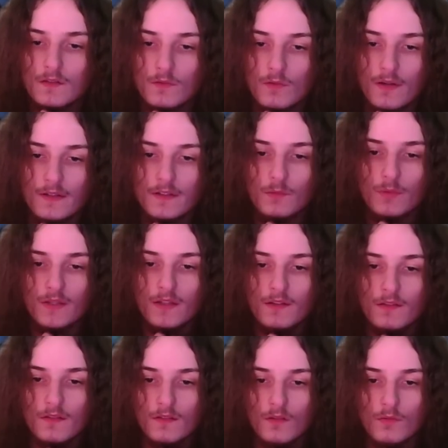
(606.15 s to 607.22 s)
Right here we
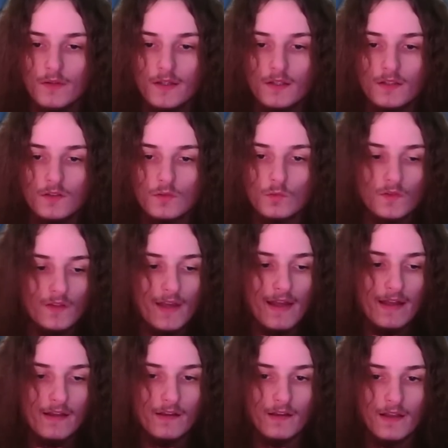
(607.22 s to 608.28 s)
can already use
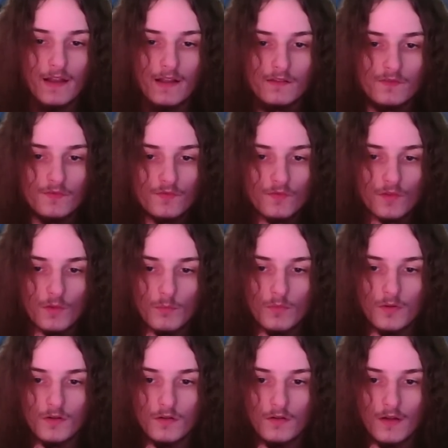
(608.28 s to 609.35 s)
the elf
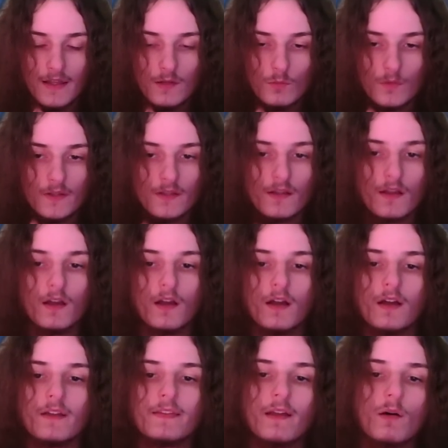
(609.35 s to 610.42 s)
from Elowin.
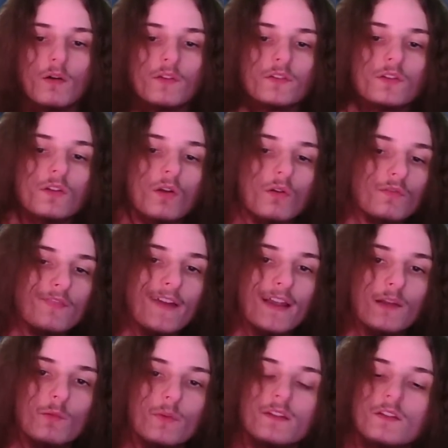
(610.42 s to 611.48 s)
Now on the note of
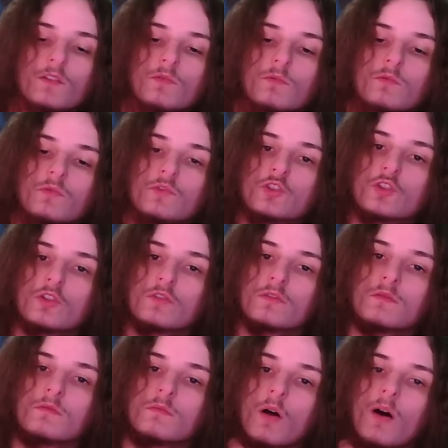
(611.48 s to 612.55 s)
Elowin, you should,
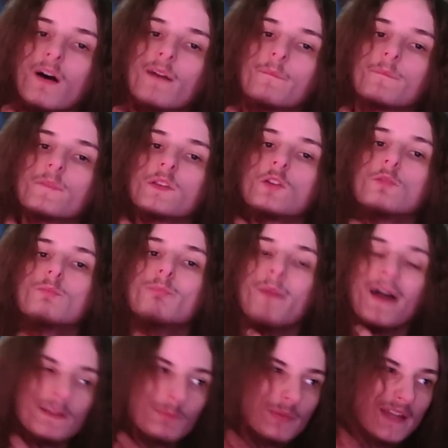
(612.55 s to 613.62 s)
or you
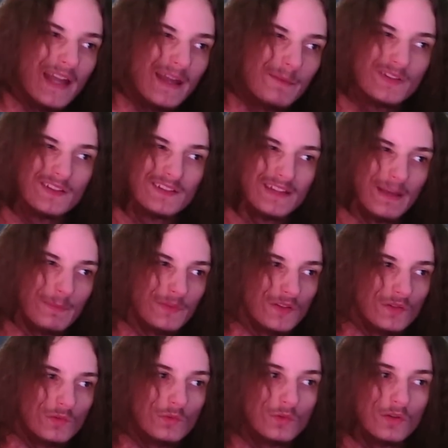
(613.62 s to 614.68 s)
might be able to
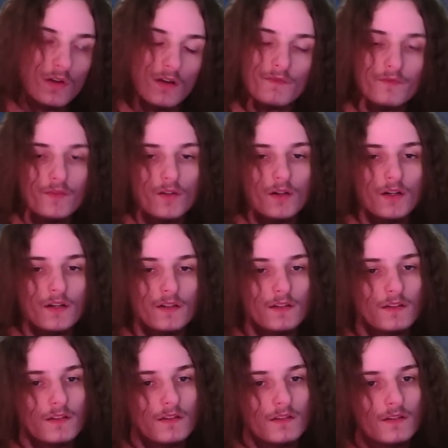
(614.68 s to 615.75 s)
substitute her
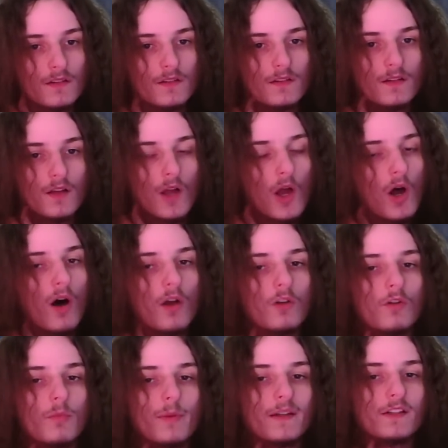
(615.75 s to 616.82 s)
for
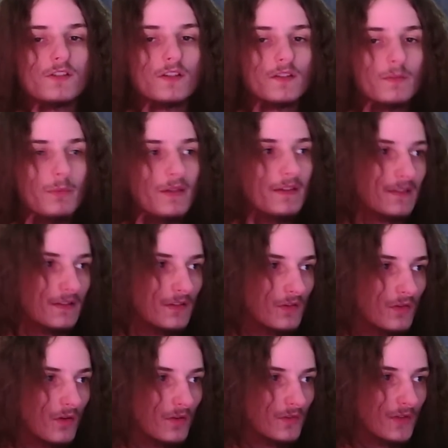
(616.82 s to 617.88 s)
Hollow, but it just means that you're
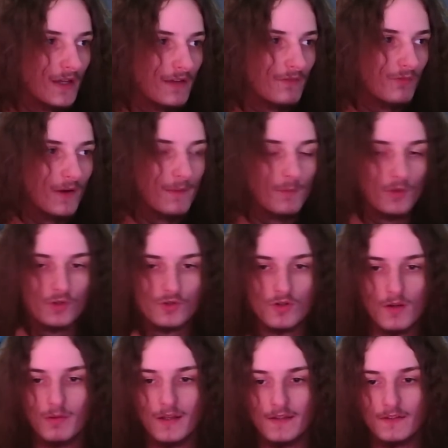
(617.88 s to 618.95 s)
going to have way more
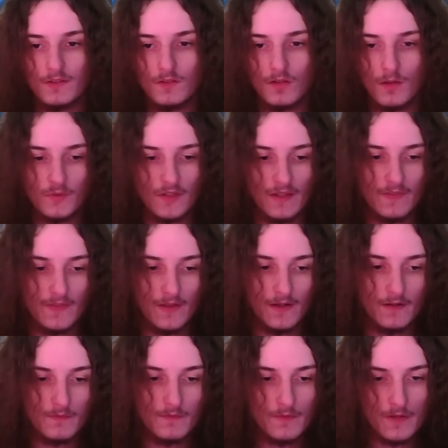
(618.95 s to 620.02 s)
trouble at the top side
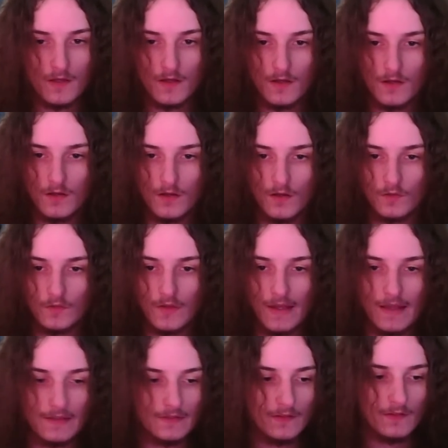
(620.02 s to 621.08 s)
there. So
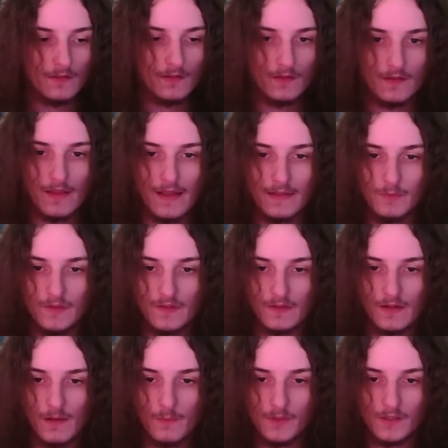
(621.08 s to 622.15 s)
yeah, as enemies are
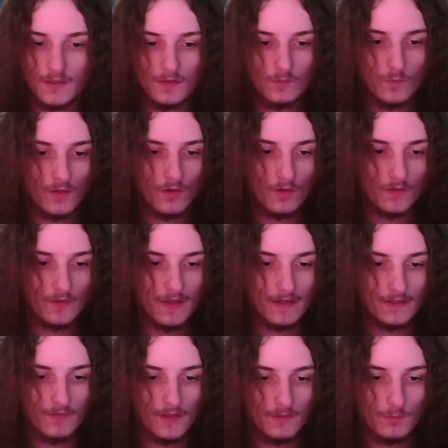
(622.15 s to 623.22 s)
coming in, we're going to
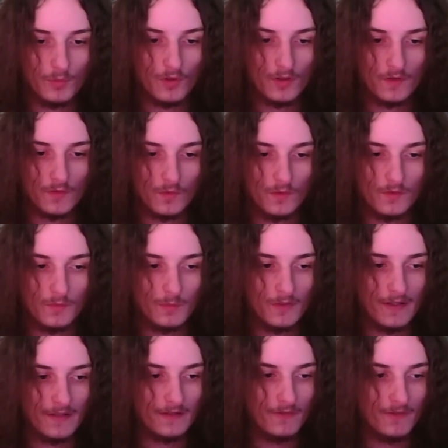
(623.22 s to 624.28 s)
activate Brocky's
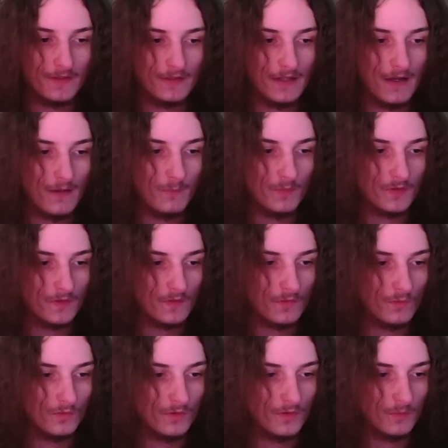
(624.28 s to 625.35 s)
ultimate, activate Carmel's
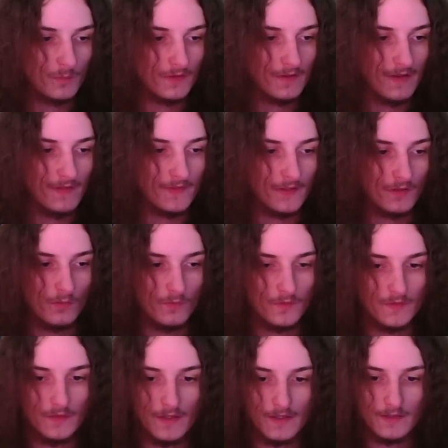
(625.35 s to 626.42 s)
ultimate, and then
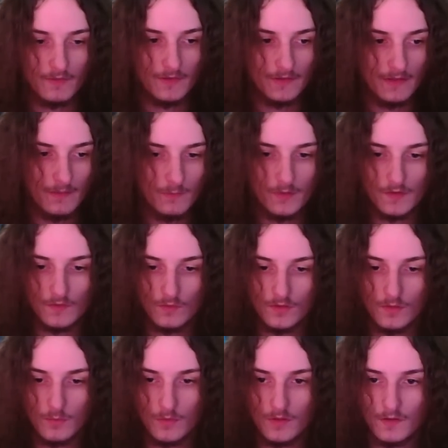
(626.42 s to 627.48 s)
obviously activate Demi's
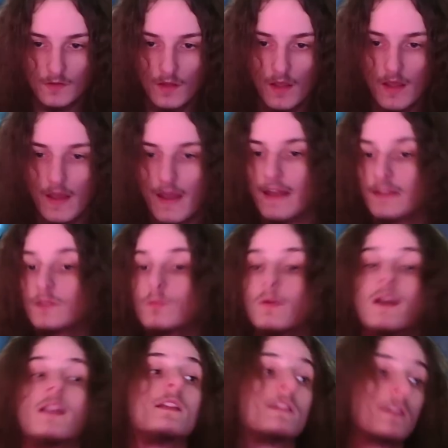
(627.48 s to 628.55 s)
ultimate, as
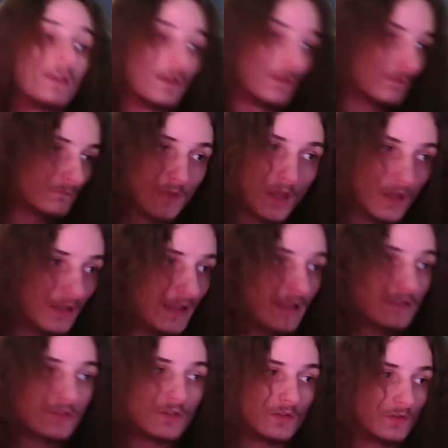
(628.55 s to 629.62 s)
well as,
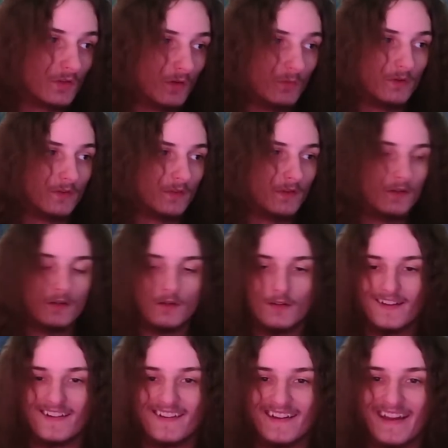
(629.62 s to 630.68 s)
let's just go with
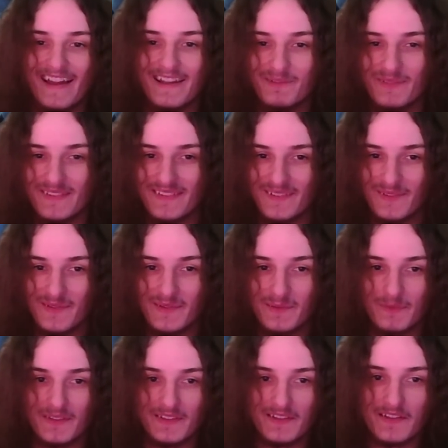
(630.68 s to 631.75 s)
Elowin's
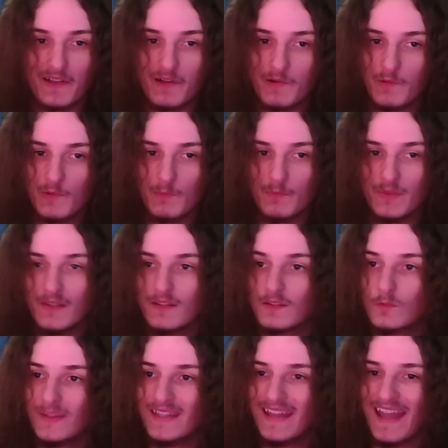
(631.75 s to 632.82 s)
ultimate,
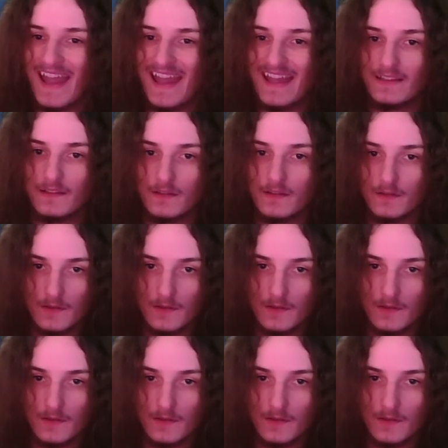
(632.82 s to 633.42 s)
because we can.